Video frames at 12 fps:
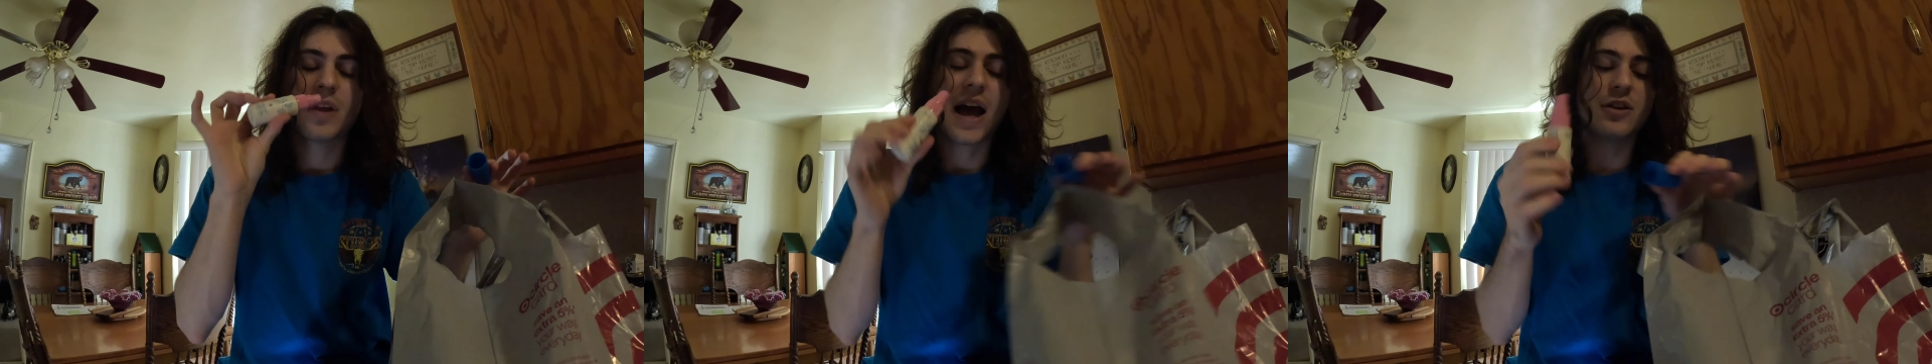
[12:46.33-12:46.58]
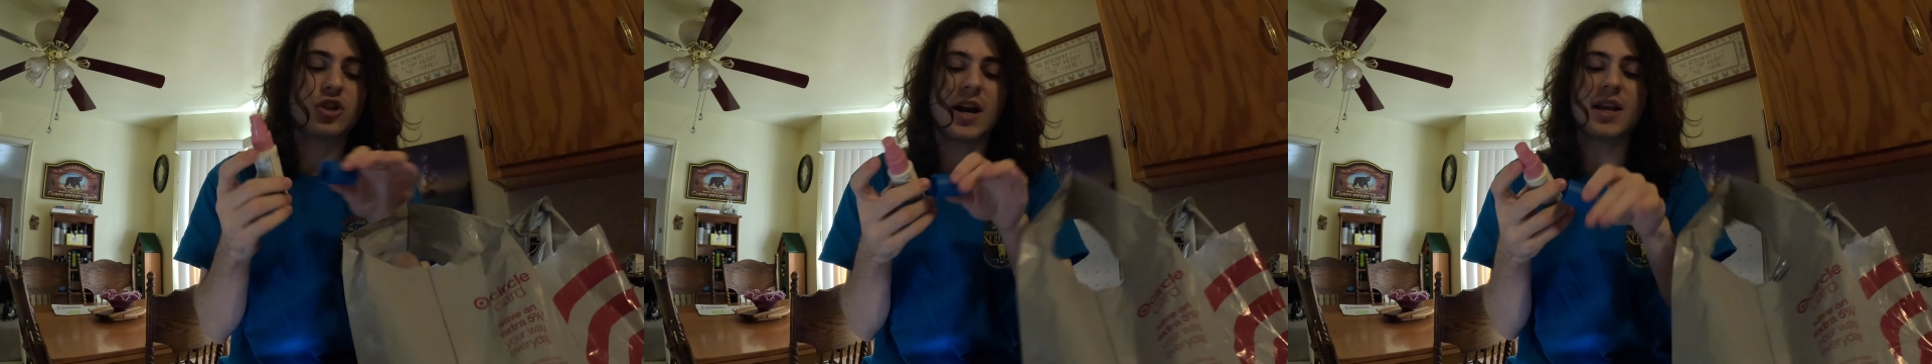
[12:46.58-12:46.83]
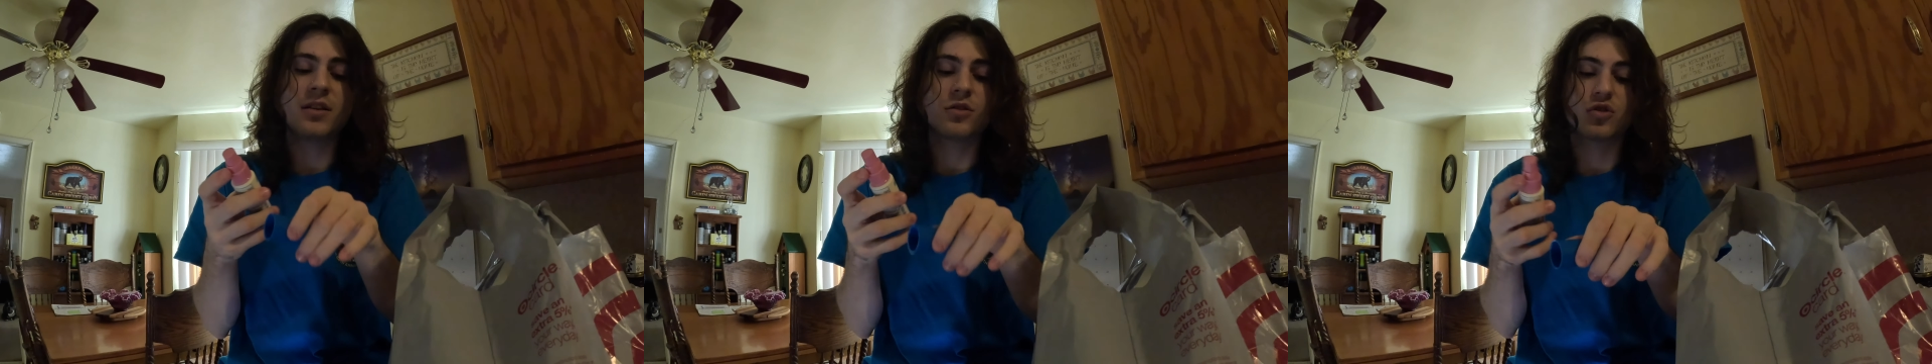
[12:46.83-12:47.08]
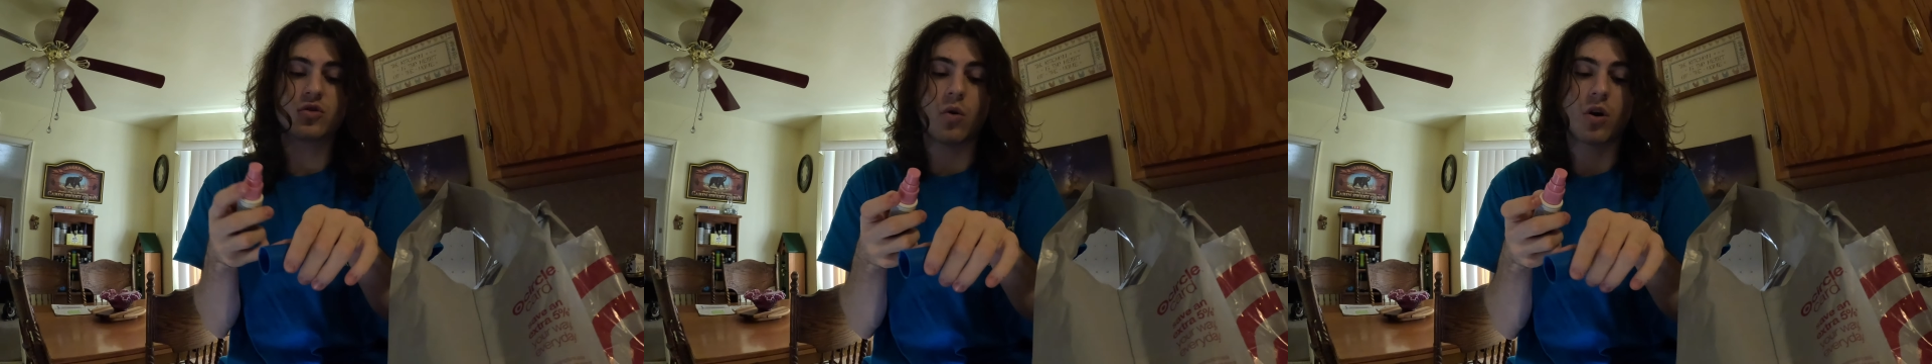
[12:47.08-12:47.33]
I tried it in
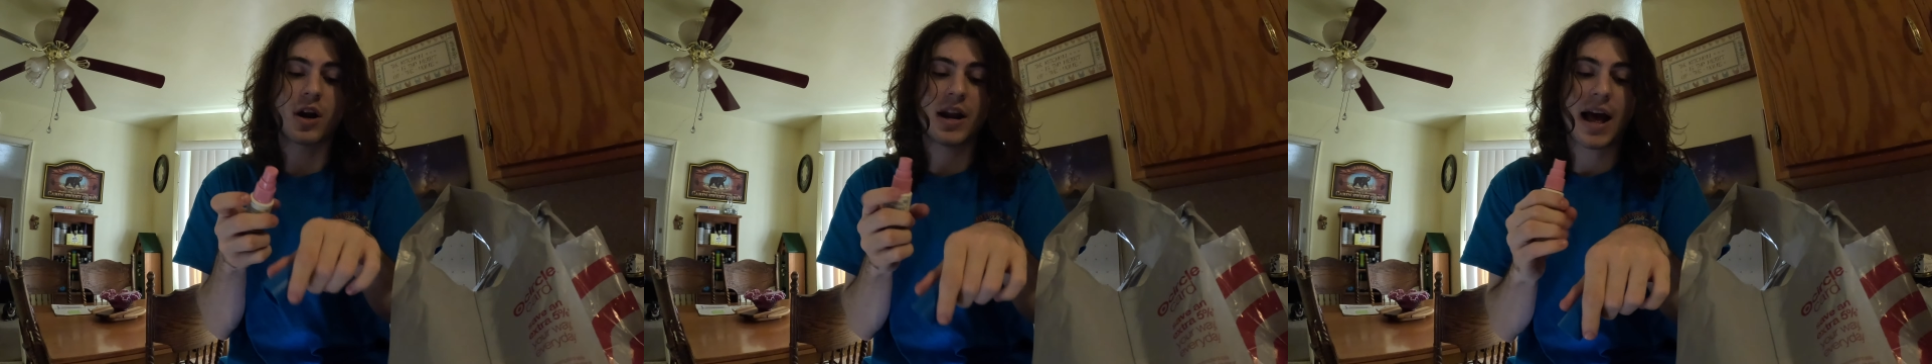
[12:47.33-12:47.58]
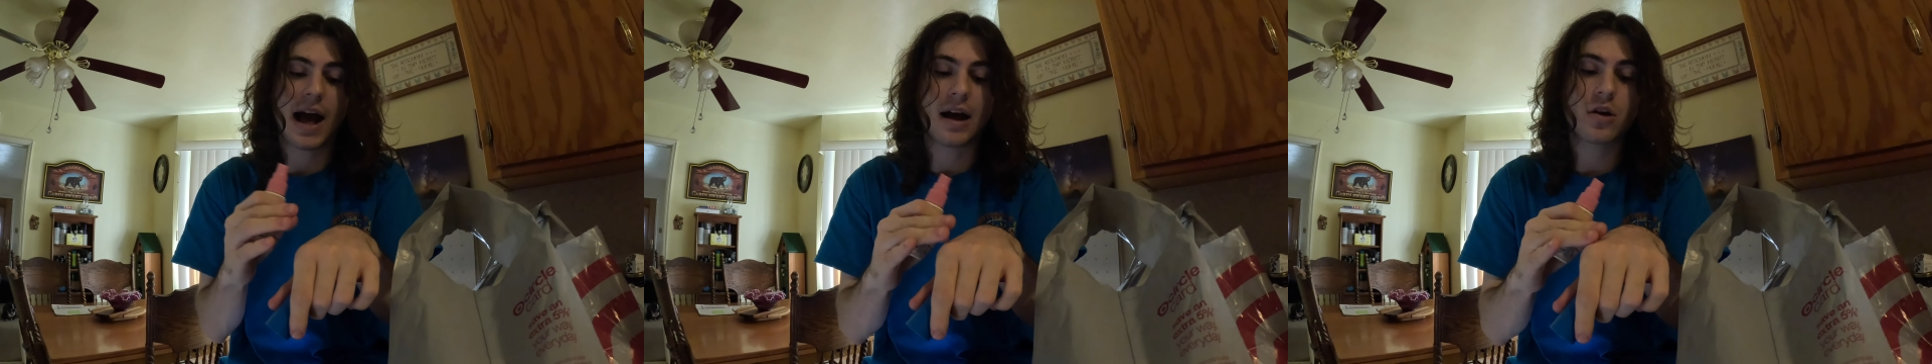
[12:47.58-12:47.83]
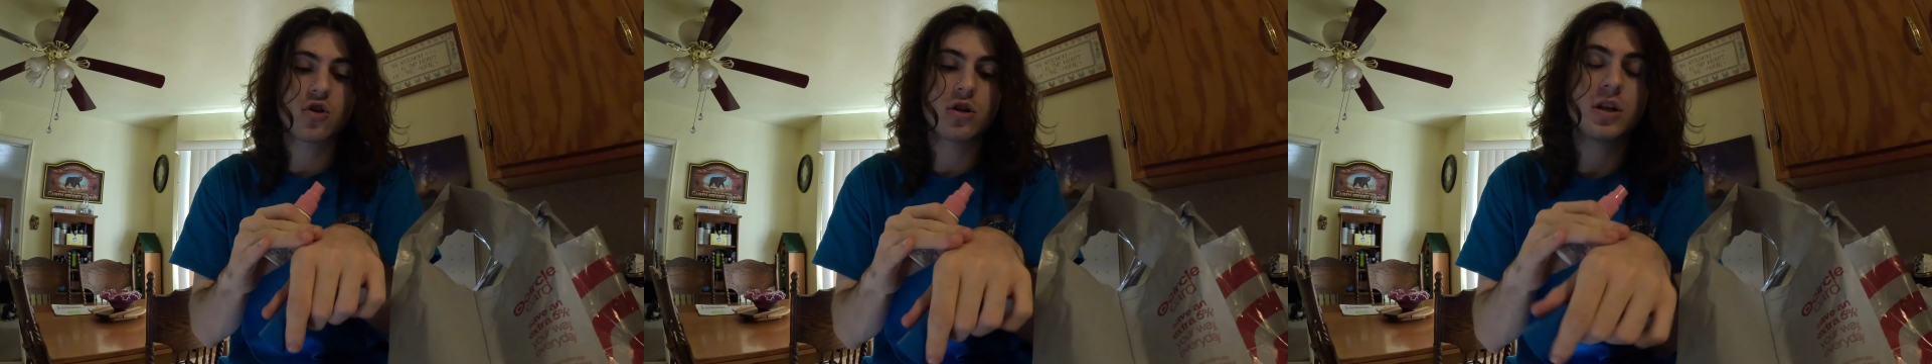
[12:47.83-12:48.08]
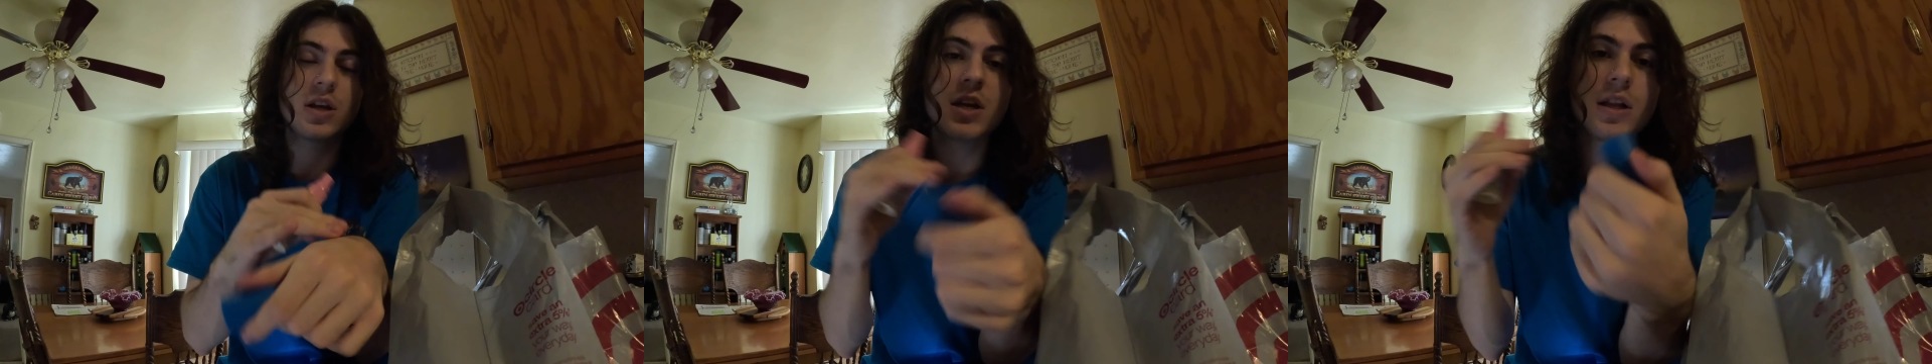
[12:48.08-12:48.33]
store and it
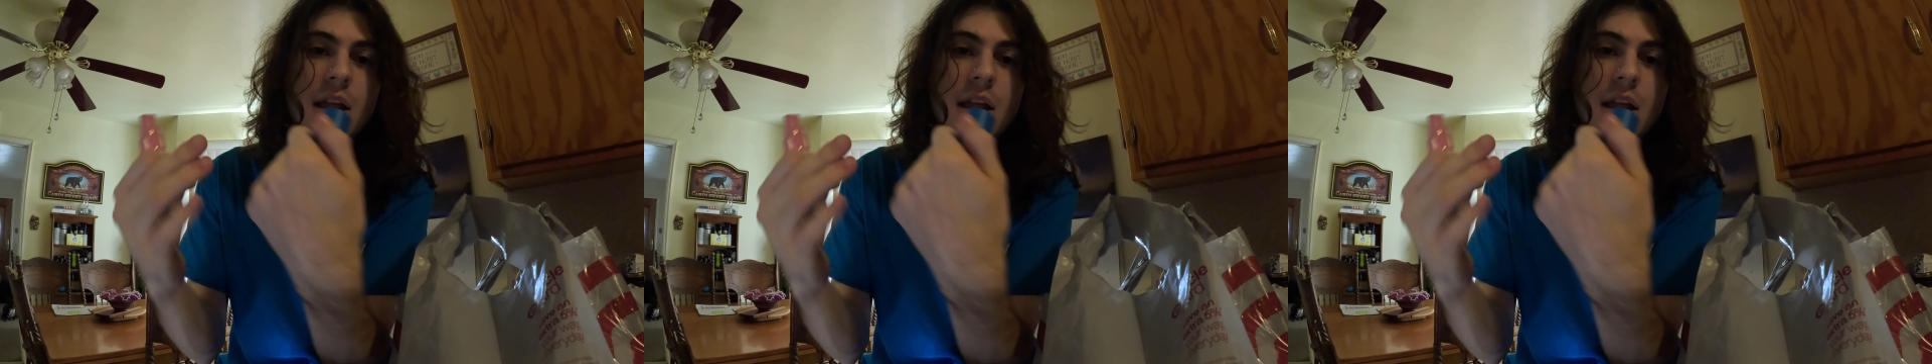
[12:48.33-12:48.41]
actually